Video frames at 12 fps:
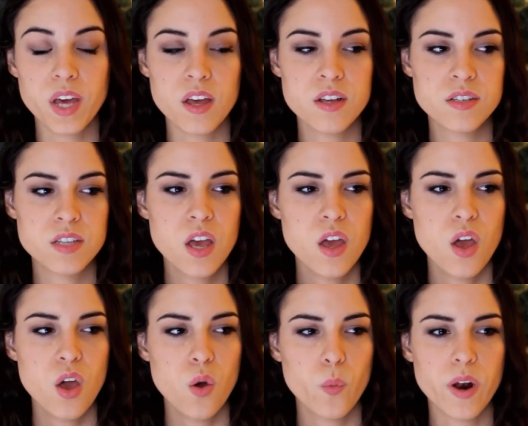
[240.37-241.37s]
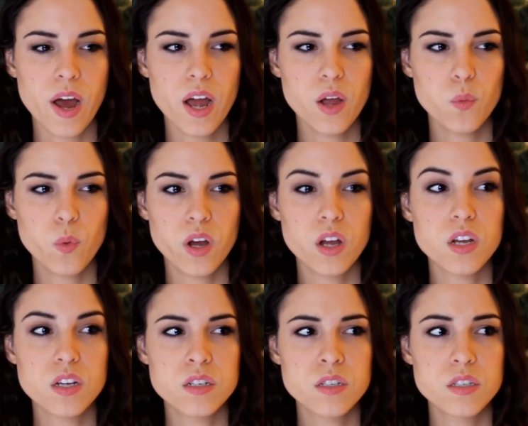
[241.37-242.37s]
because when I
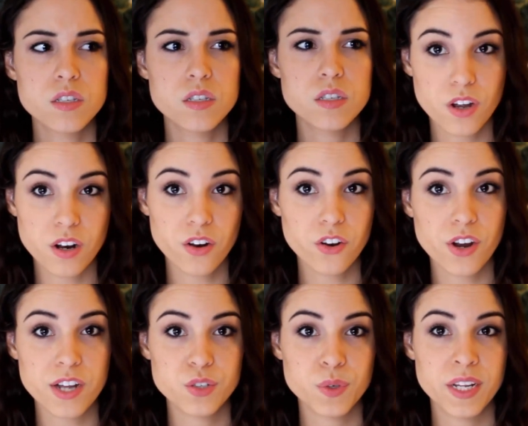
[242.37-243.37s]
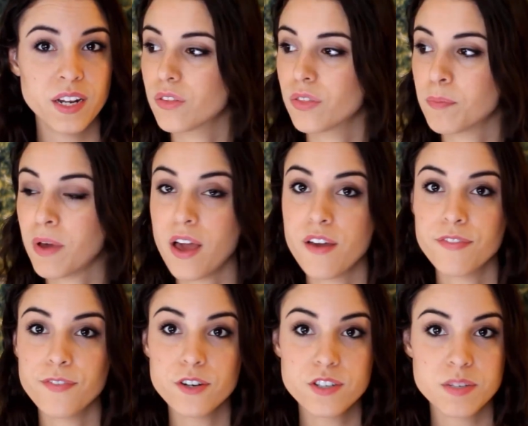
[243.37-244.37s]
was an undergraduate, my
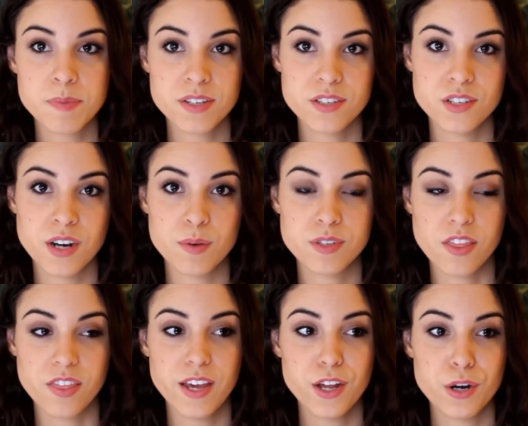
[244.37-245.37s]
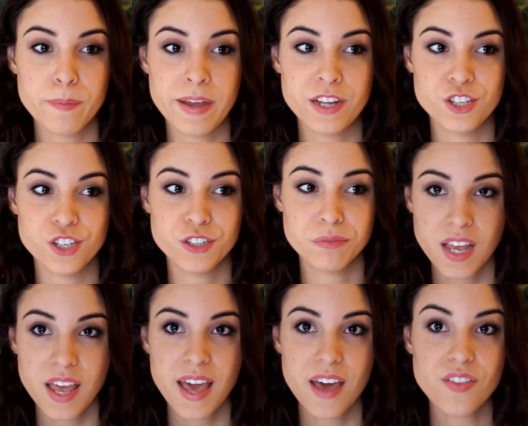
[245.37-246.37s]
first semester I was a theater major,
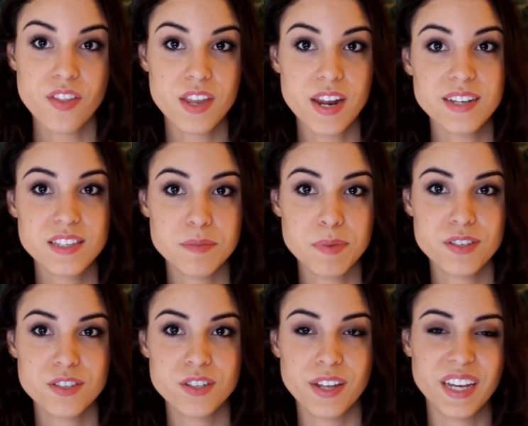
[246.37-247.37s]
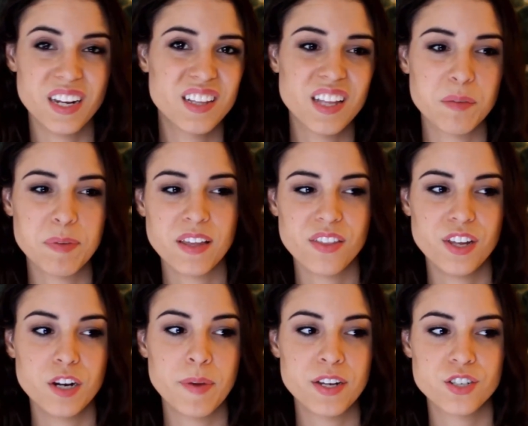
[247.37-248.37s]
and then the next semester I didn't like being a
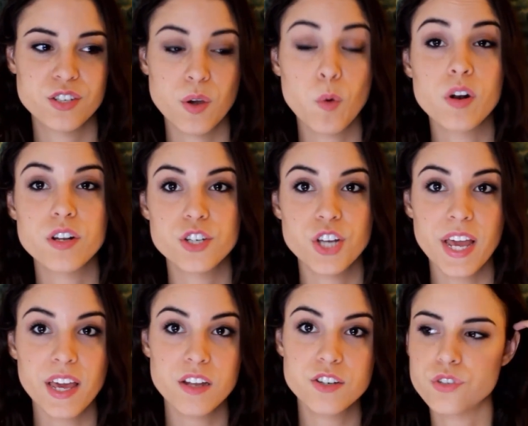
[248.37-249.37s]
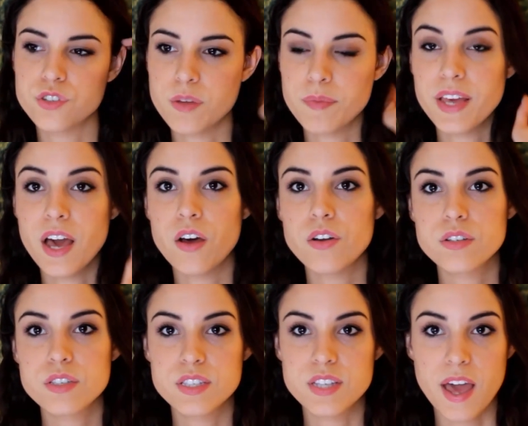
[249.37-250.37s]
theater major, so I wanted to change to something
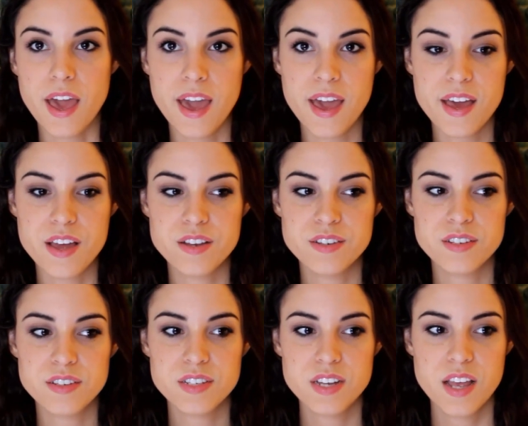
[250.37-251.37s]
else, and